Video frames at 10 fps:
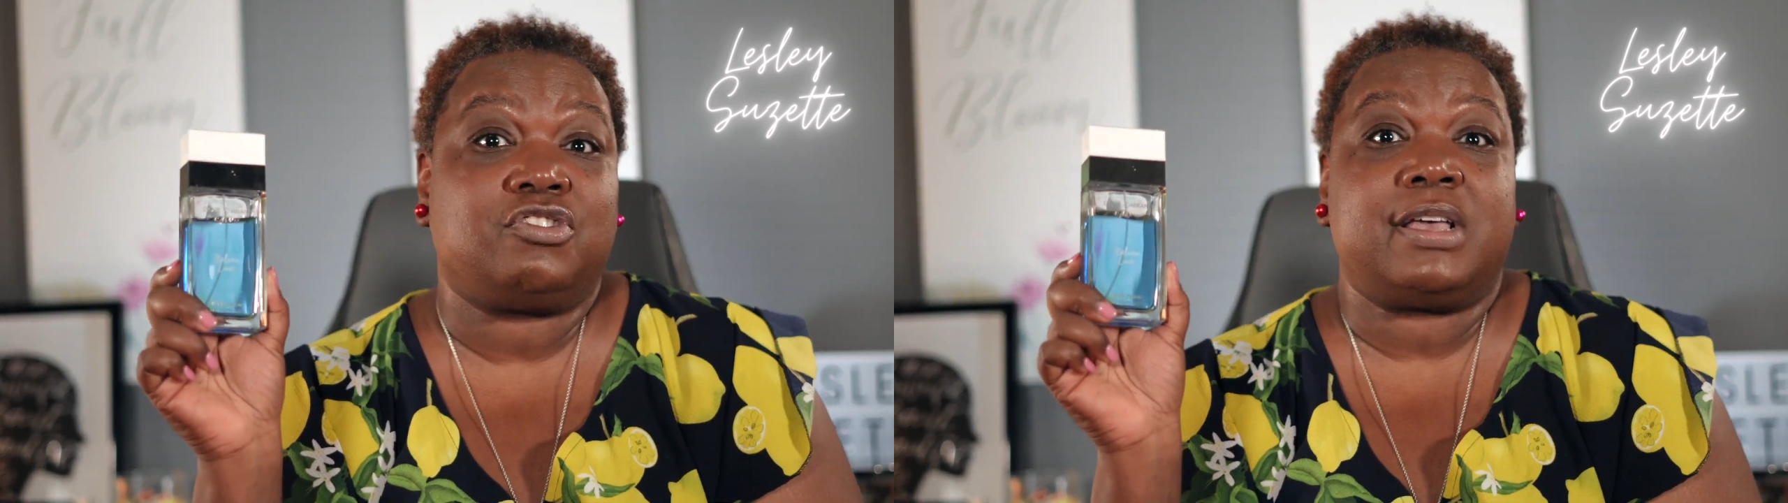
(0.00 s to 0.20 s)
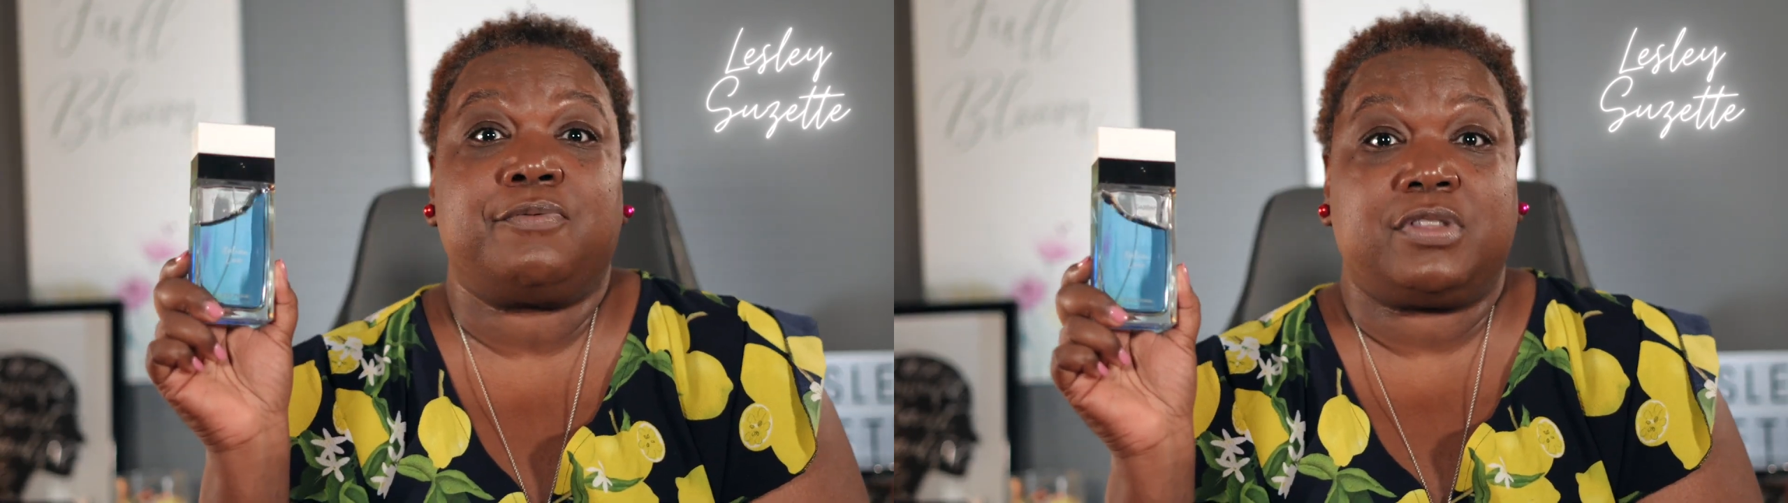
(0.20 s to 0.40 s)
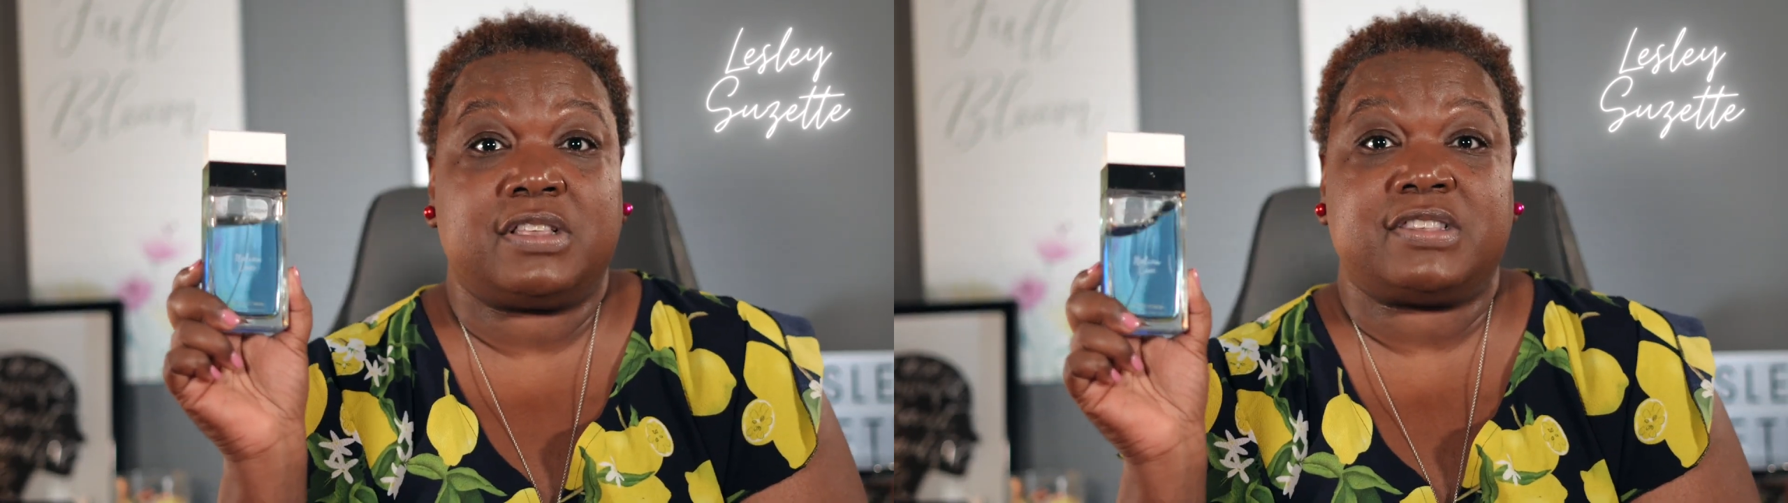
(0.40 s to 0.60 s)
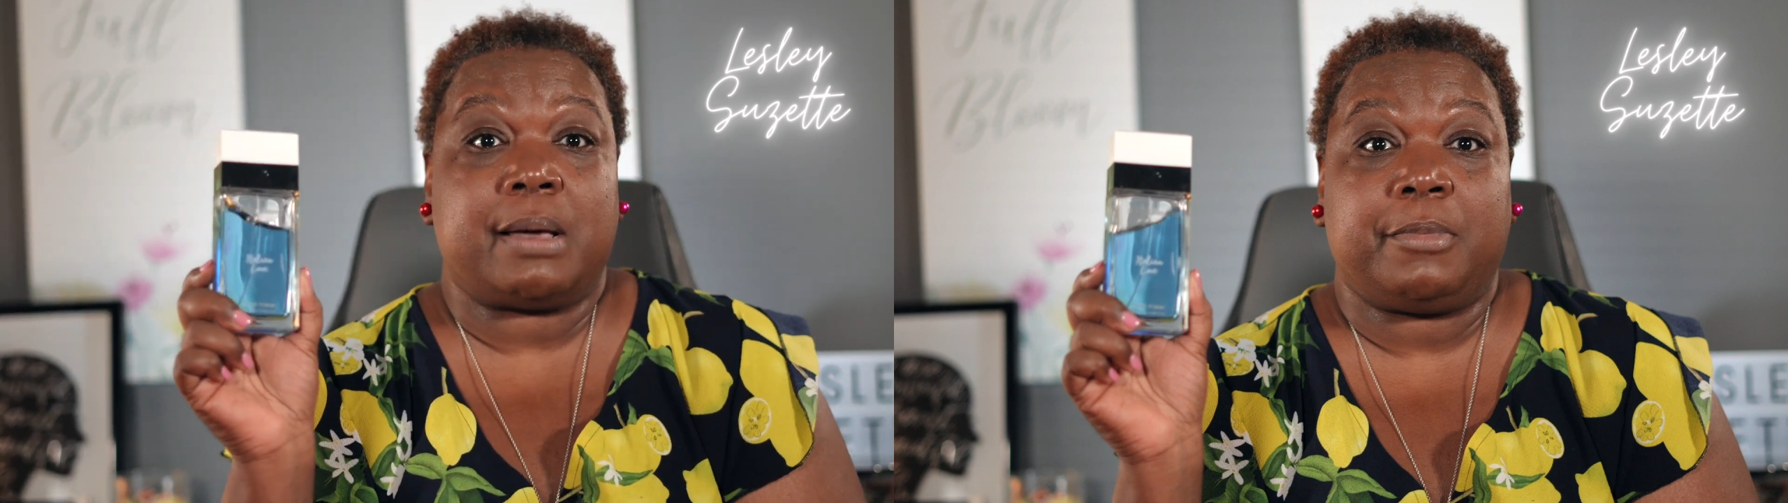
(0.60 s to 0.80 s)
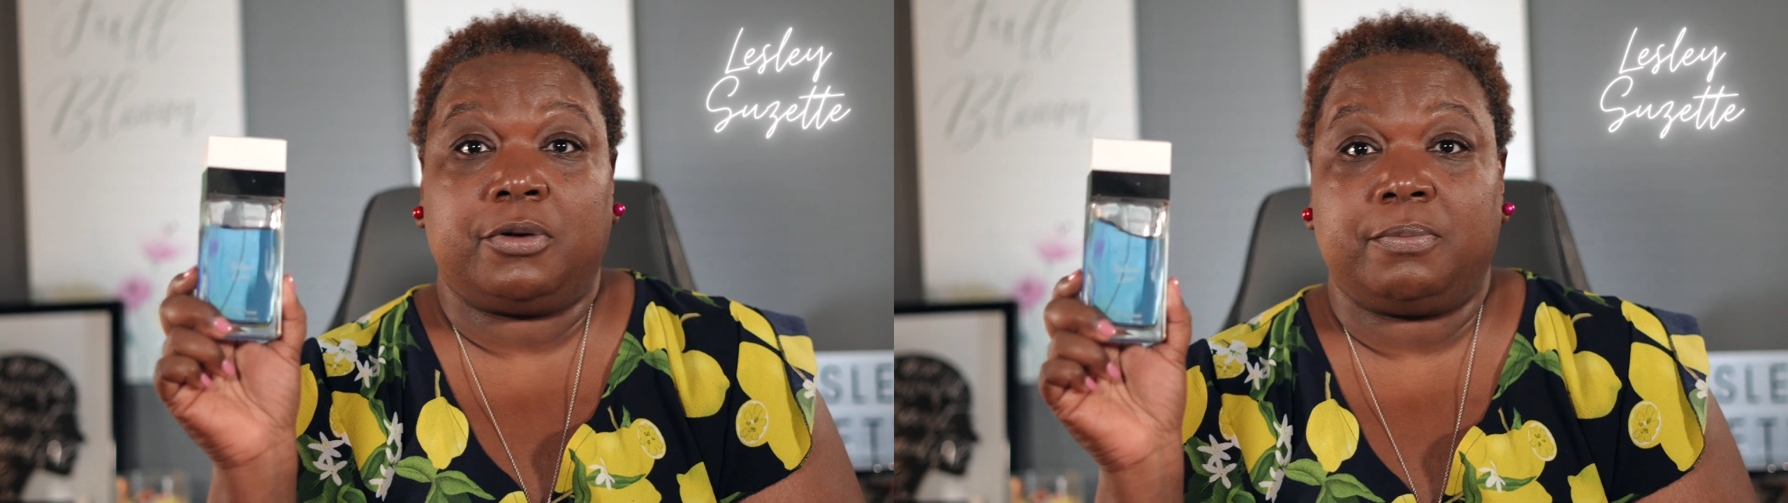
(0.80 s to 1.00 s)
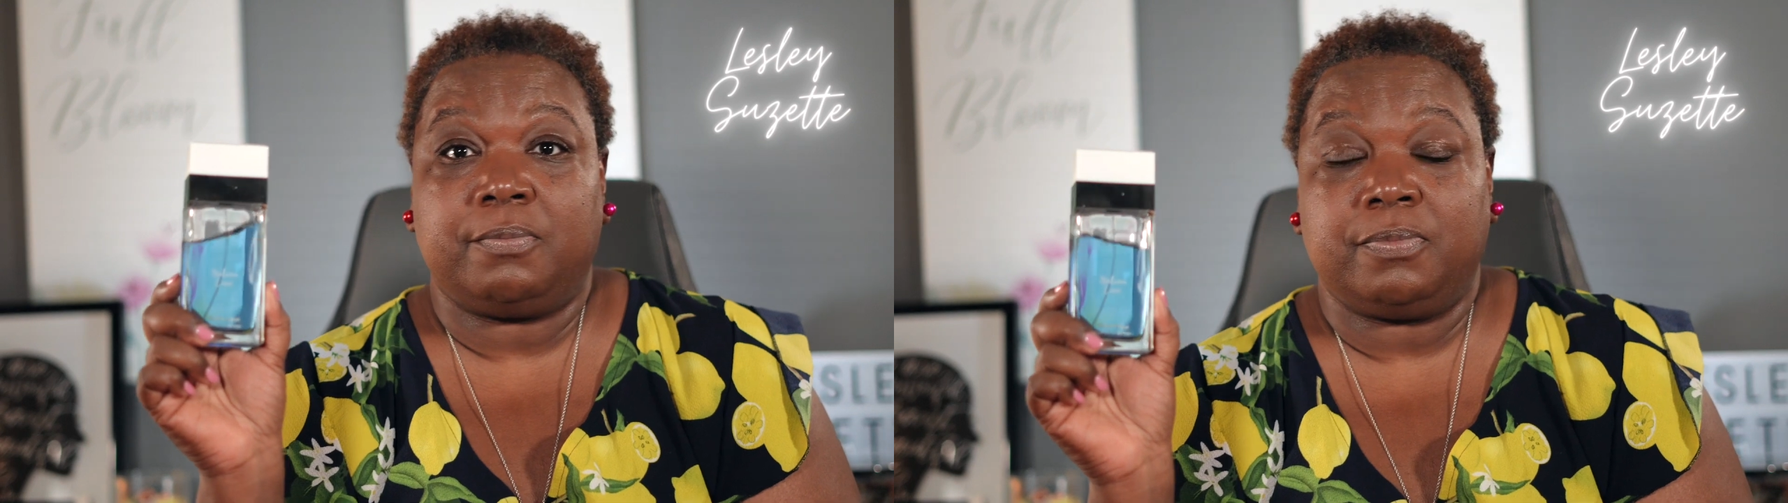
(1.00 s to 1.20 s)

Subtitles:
scent for the summer.